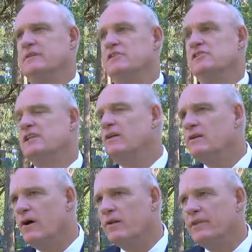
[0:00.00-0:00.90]
still
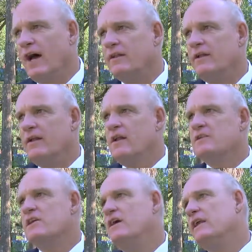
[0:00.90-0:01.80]
not done,
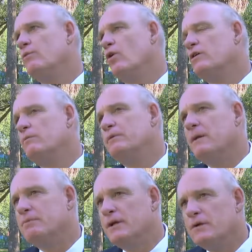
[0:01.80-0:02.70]
turning what could be a
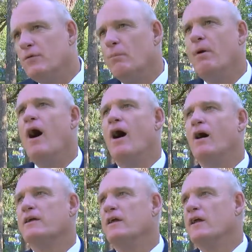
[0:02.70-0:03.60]
beautiful
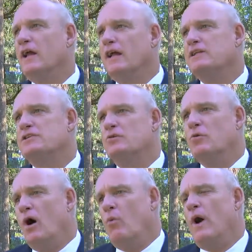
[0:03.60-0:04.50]
park into
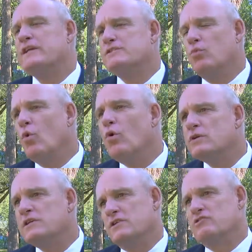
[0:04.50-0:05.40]
a
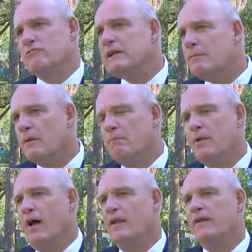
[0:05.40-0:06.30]
wastewater treatment
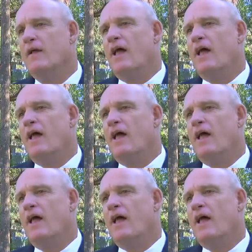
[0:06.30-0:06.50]
plant.